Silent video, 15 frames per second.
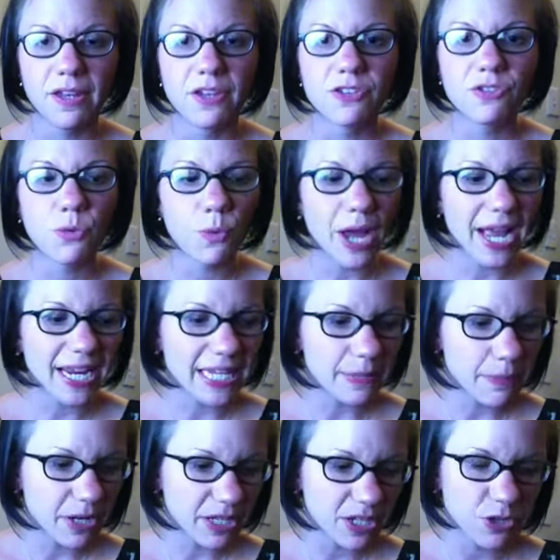So
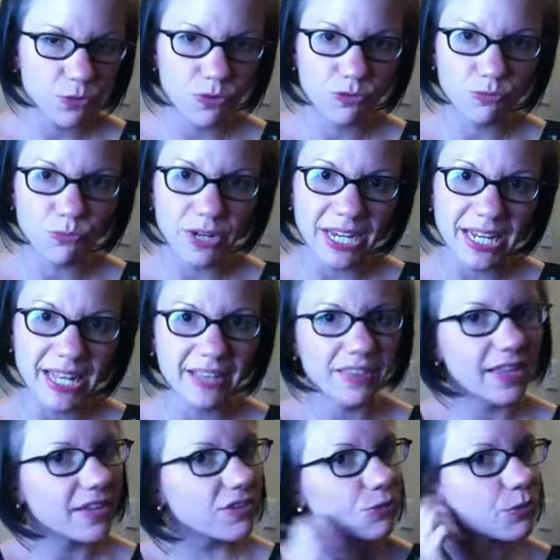anybody who is reading
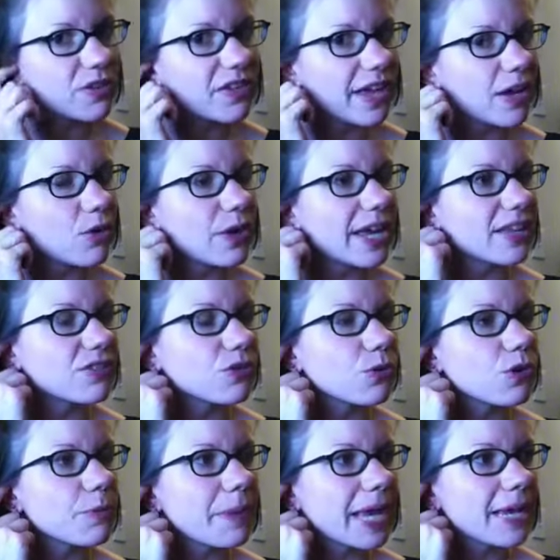this would say, okay,
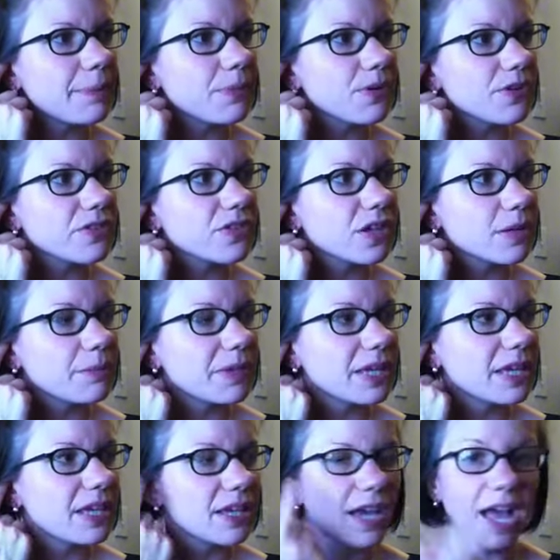so her paper is going to
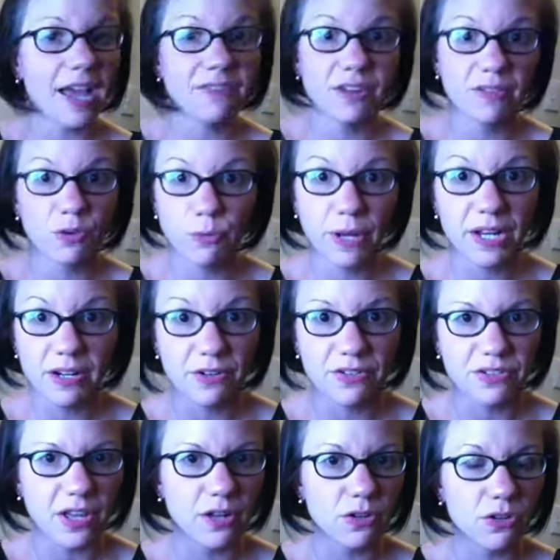be, I've never read
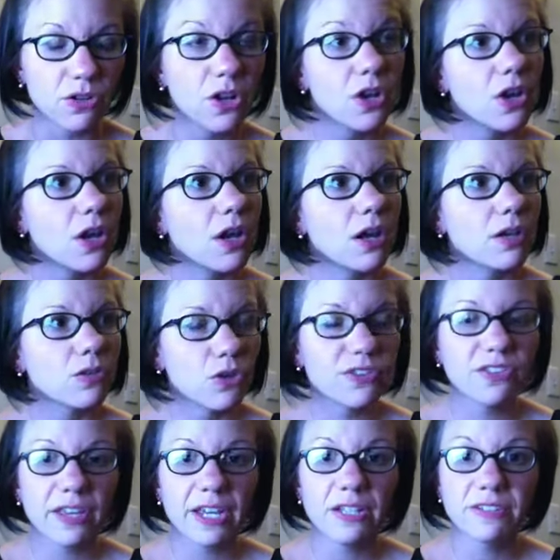Aristotle.
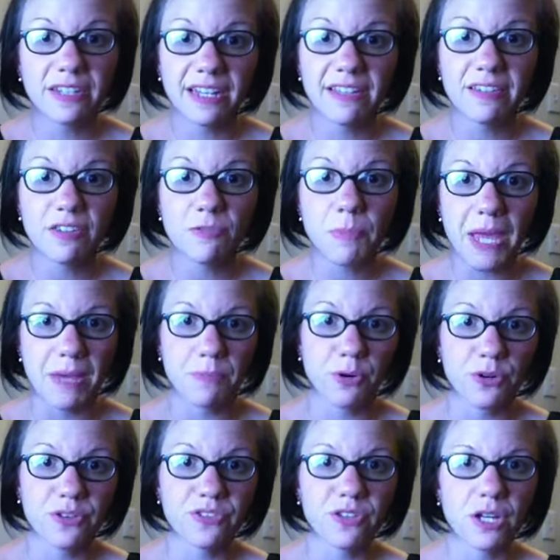Looks like Denise's
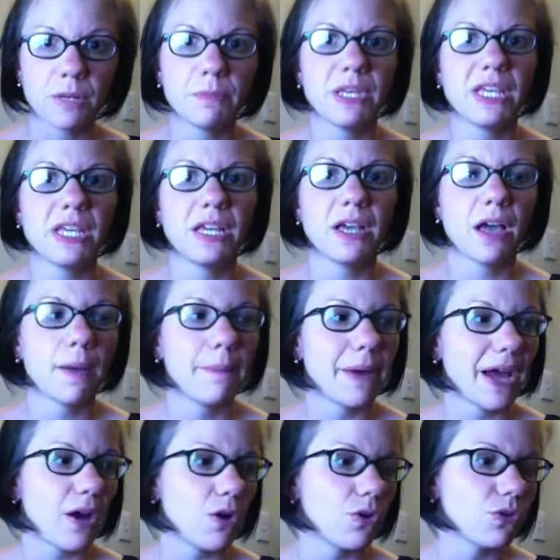paper is going to be
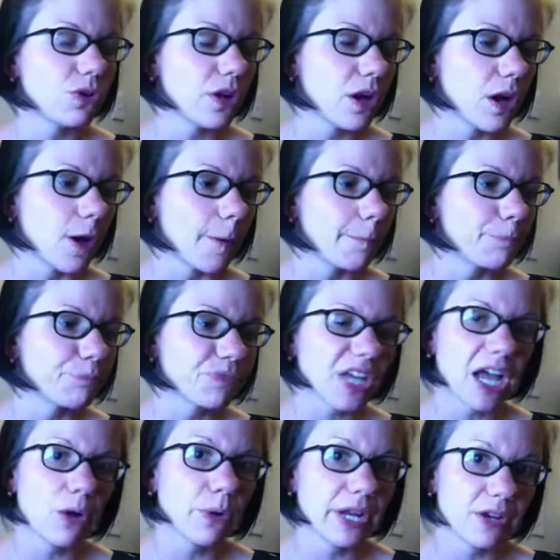about
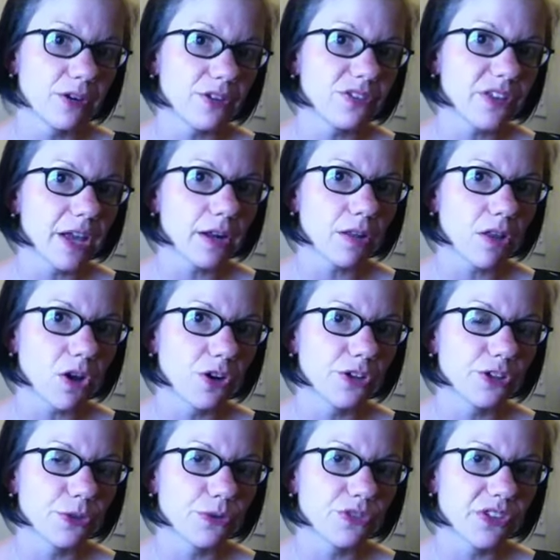how Aristotle
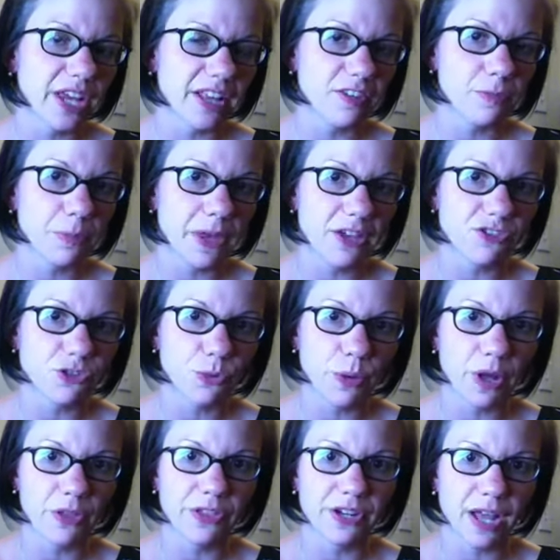argues against pleasure,
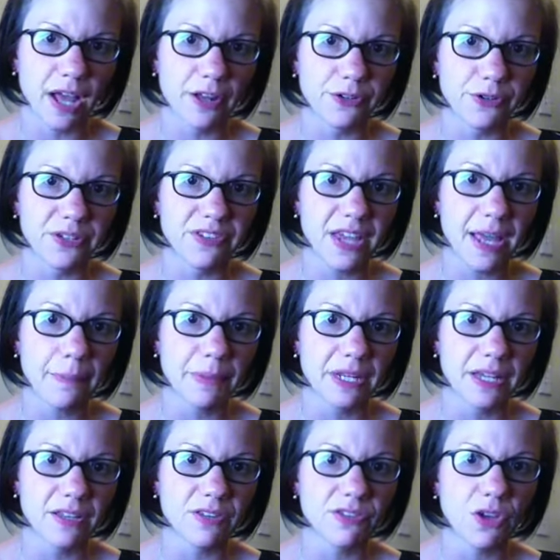wealth, and honor as
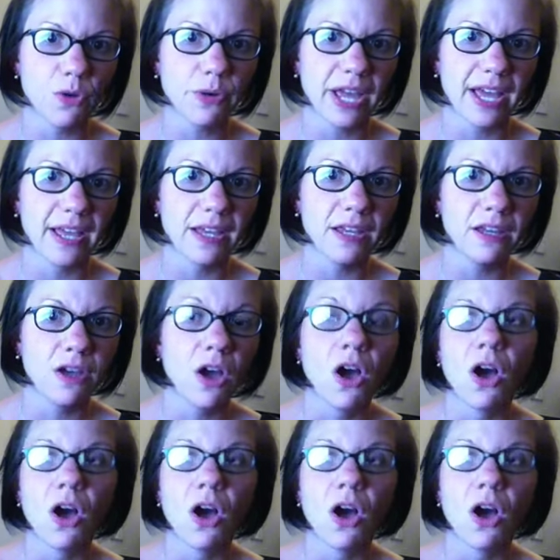happiness. Okay.